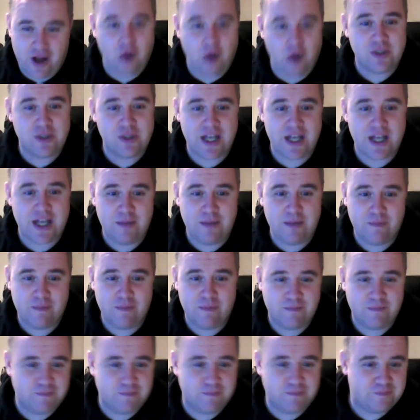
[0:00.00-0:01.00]
whole team
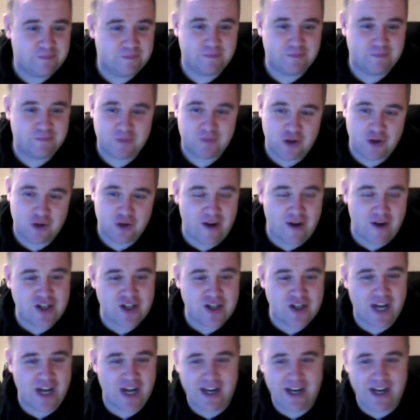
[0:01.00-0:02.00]

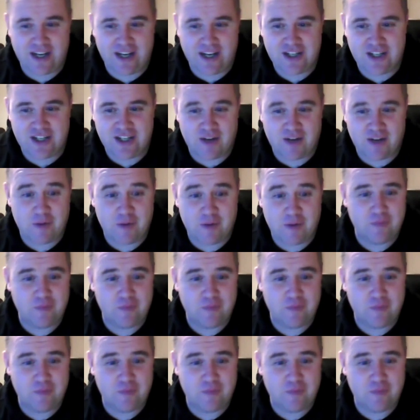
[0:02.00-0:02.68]
congratulating each other,